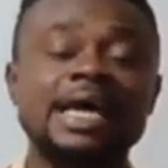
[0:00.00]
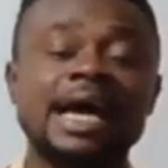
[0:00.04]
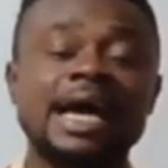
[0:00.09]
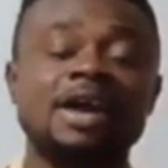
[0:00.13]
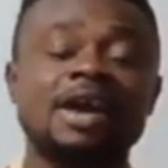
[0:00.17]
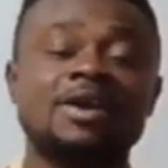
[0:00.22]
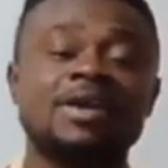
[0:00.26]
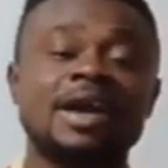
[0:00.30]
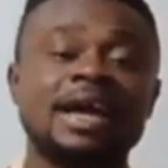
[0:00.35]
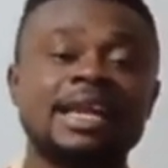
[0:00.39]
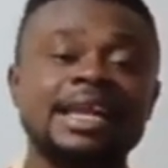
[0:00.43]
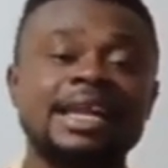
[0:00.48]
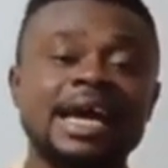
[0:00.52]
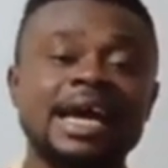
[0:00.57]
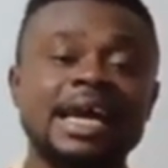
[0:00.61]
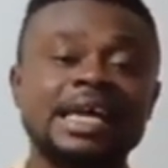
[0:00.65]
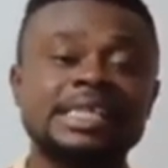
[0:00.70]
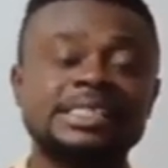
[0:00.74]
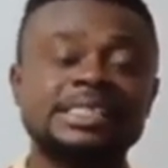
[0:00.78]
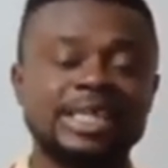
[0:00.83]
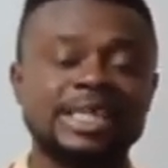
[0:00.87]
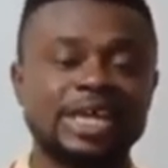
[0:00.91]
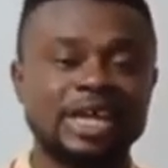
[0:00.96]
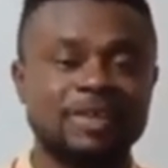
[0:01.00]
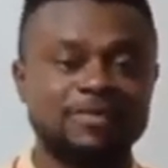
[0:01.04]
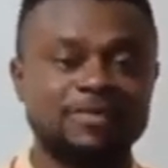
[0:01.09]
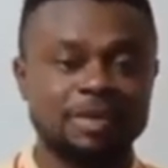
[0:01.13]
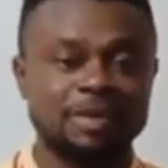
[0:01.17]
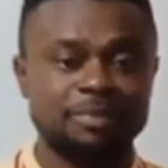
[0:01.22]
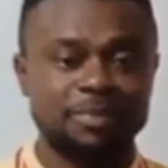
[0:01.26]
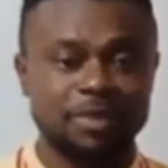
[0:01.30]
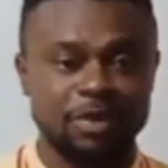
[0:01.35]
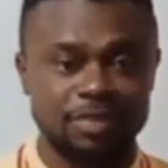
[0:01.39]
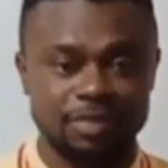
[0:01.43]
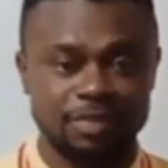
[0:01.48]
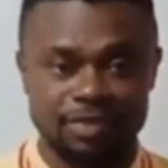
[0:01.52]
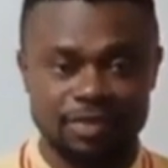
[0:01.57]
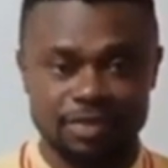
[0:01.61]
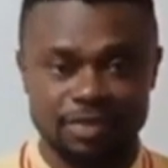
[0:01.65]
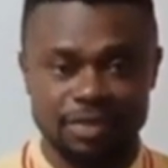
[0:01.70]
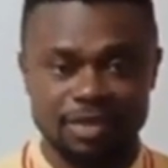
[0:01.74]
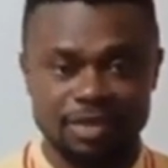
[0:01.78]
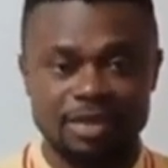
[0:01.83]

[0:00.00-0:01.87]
I organize every month.